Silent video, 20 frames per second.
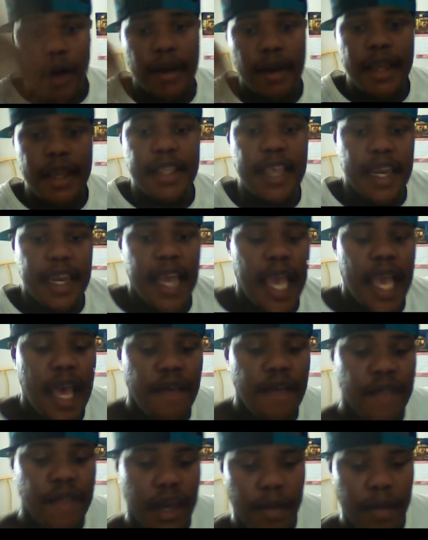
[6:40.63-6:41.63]
didn't have
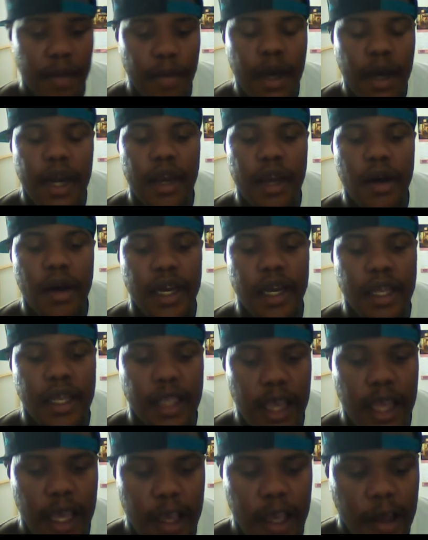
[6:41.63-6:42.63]
any money or
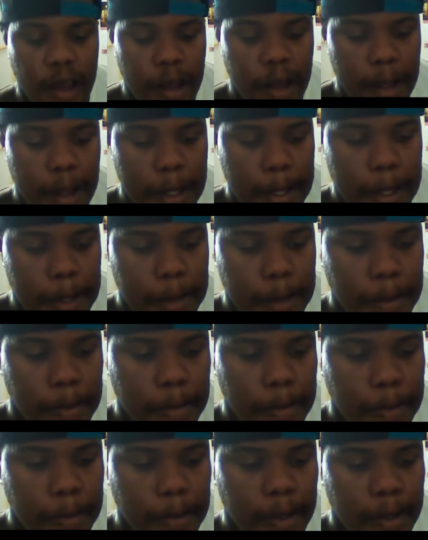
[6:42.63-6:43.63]
anything
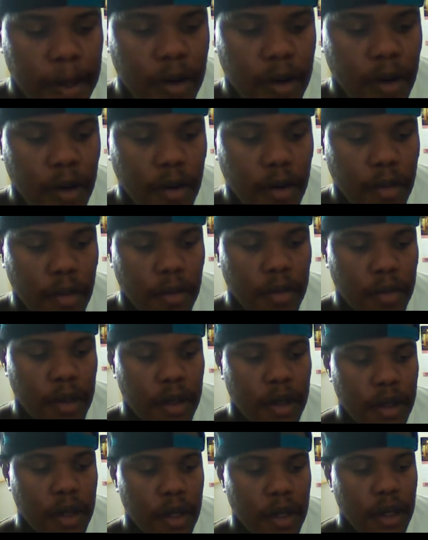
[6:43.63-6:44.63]

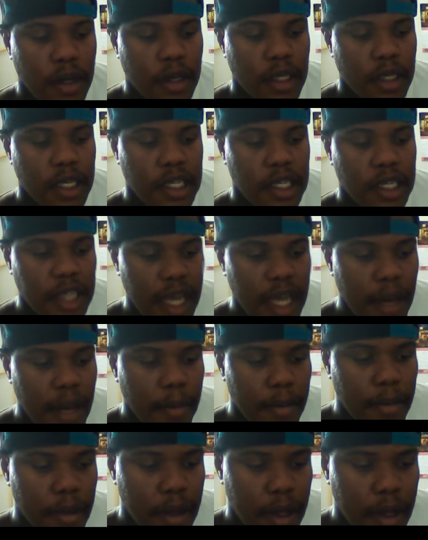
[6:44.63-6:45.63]
to ship,
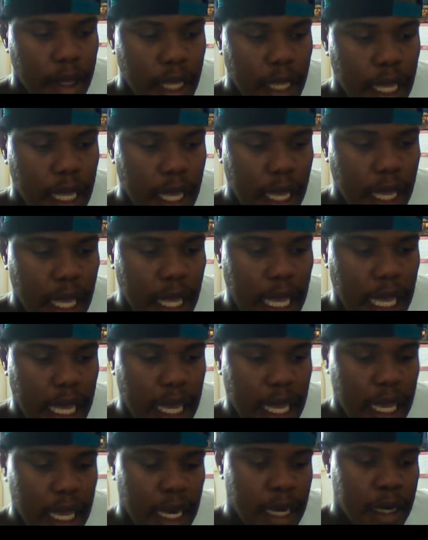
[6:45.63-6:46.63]

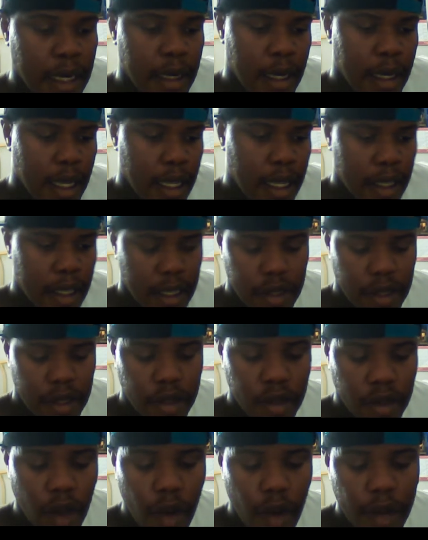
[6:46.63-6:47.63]
and this was
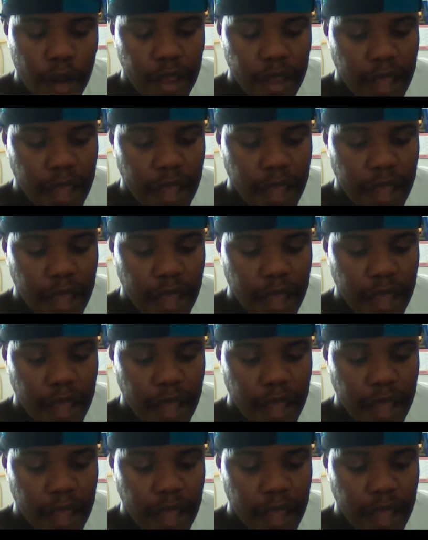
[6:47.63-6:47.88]
already after the